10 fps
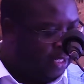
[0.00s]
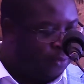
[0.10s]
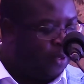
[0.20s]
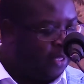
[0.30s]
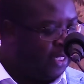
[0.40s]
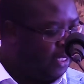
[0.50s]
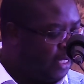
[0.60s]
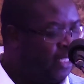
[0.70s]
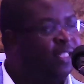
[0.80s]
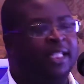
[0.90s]
So
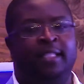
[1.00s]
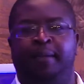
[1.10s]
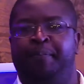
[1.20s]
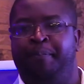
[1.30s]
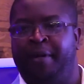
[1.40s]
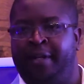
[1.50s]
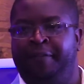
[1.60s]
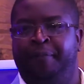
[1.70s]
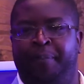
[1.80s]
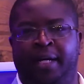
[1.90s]
that's just a
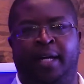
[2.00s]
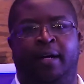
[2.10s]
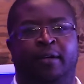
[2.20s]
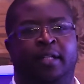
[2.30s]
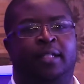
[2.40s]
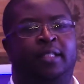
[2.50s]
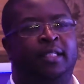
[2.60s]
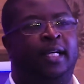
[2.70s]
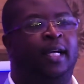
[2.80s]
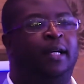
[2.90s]
brief background
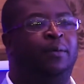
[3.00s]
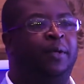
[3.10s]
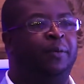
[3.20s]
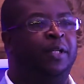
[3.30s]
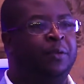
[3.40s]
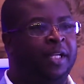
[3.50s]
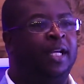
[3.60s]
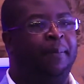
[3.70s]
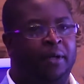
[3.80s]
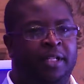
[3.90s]
when we're
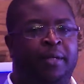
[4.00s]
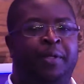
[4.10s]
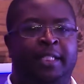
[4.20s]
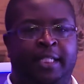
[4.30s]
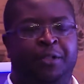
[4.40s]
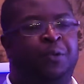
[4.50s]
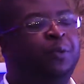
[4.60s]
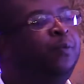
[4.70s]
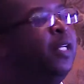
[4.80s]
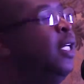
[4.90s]
talking about Liquid C2.